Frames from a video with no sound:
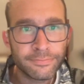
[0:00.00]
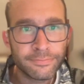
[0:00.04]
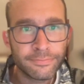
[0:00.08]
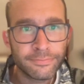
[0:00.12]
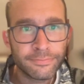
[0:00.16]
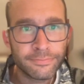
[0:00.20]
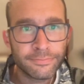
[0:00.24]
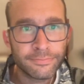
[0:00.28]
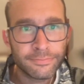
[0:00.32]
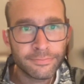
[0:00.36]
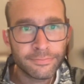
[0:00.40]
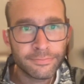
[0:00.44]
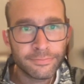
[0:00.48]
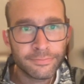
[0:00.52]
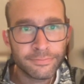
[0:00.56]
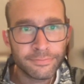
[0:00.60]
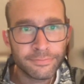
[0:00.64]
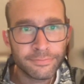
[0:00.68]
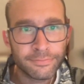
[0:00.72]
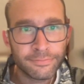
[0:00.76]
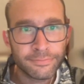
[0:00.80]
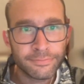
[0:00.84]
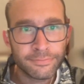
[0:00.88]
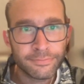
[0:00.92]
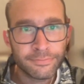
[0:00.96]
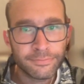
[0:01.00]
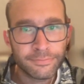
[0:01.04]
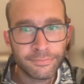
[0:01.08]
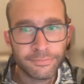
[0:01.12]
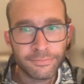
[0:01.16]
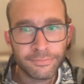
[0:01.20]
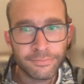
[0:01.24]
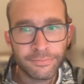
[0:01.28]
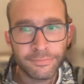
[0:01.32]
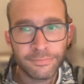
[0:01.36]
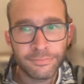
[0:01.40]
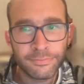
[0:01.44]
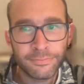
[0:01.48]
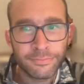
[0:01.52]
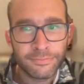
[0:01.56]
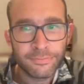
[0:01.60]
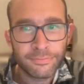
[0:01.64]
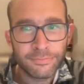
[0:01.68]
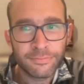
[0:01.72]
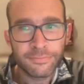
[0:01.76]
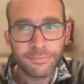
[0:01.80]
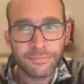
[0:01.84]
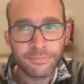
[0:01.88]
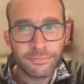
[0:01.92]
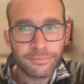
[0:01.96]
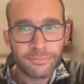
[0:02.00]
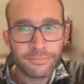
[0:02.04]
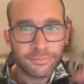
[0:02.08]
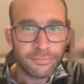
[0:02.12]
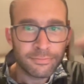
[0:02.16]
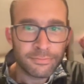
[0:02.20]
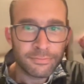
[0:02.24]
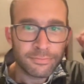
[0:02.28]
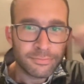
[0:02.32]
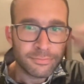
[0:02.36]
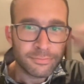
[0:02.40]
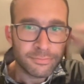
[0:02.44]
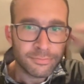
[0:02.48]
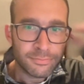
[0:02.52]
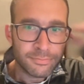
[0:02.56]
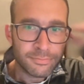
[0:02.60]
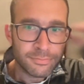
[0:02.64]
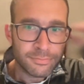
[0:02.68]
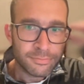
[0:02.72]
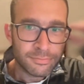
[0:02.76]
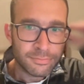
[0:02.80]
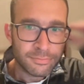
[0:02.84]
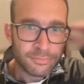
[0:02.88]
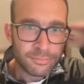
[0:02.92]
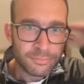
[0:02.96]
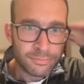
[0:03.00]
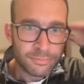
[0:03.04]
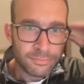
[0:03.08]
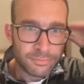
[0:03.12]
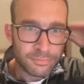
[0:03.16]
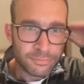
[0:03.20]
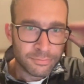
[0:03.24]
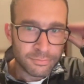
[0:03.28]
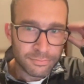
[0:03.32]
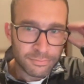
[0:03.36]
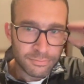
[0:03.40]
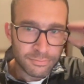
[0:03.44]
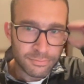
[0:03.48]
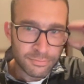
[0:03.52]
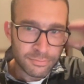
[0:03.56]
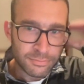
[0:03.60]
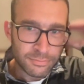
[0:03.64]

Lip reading: This person isn't speaking.